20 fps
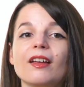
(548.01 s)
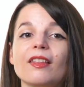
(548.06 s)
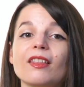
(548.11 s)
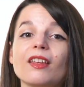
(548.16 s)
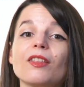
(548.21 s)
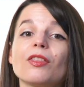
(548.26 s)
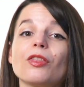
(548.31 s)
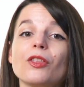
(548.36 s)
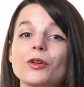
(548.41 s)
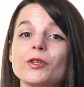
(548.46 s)
The
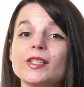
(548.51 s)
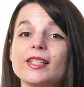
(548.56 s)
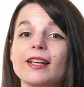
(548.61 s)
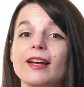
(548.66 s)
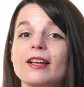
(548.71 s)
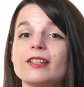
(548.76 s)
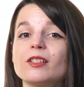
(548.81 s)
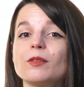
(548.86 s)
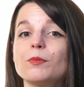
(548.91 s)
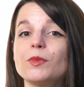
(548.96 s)

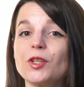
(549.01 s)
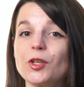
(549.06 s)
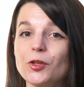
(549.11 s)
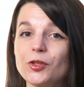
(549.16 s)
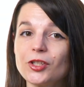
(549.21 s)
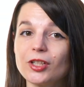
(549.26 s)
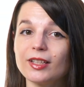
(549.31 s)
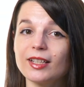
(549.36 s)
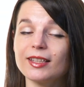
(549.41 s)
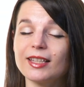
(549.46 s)
enthusiasm
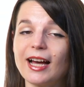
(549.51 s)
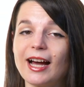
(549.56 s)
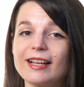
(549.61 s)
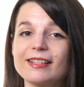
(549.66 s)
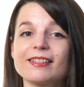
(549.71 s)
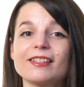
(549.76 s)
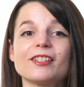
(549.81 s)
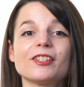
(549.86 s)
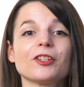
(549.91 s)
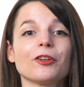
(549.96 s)
usually
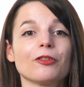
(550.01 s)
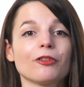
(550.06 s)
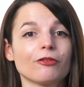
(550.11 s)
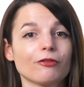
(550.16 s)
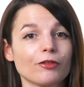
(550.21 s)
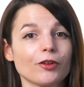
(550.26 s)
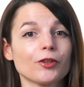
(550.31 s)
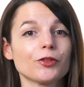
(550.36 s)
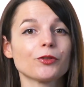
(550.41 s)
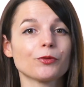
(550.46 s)
lasts until the
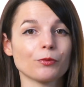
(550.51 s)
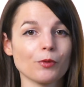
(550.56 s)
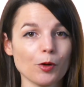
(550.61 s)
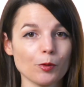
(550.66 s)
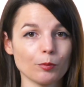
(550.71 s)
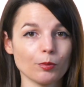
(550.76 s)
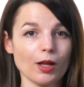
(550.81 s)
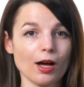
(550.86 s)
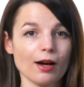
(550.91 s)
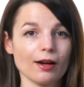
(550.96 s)
first
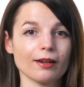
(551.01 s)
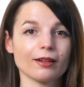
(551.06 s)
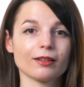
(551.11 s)
roadblock.